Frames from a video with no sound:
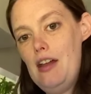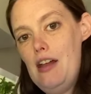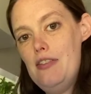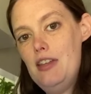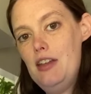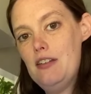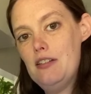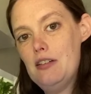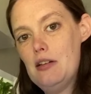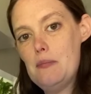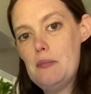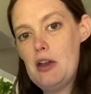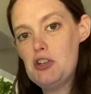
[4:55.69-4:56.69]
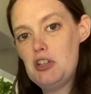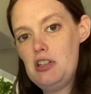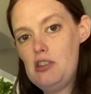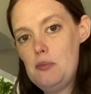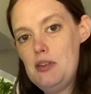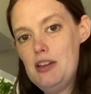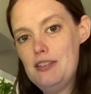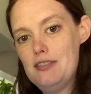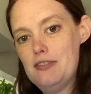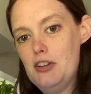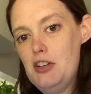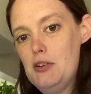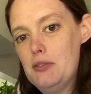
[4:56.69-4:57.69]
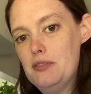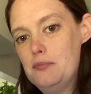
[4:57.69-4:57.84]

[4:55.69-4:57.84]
And then magically will be done for you.